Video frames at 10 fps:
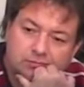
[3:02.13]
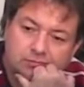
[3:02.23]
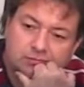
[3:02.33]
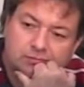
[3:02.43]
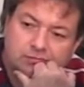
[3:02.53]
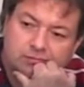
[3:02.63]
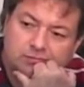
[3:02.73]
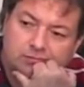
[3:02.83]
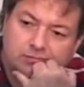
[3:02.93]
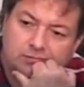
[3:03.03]

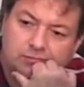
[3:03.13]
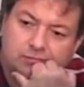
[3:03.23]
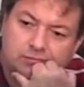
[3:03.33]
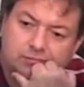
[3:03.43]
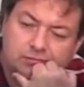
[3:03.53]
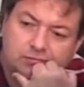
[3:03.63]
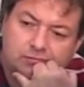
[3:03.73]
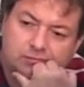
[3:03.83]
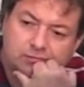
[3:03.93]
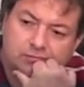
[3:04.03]

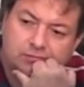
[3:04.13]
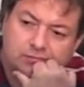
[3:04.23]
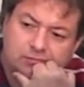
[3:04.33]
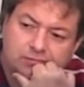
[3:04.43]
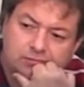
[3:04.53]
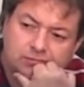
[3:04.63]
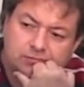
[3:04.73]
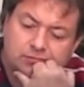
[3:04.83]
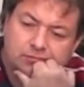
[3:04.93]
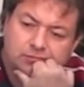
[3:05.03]

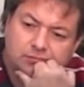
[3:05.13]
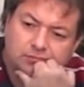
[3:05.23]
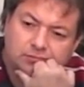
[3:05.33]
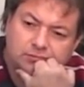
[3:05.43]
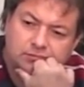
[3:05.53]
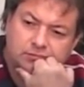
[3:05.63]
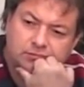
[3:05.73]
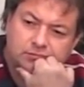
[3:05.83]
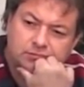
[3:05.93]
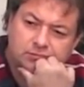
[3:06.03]

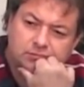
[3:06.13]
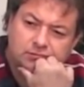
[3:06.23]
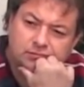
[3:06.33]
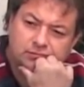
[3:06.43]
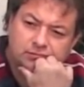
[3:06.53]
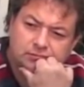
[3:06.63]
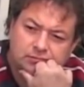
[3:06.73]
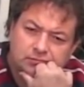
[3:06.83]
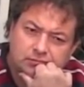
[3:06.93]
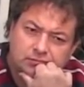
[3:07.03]

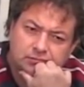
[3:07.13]
[no speech]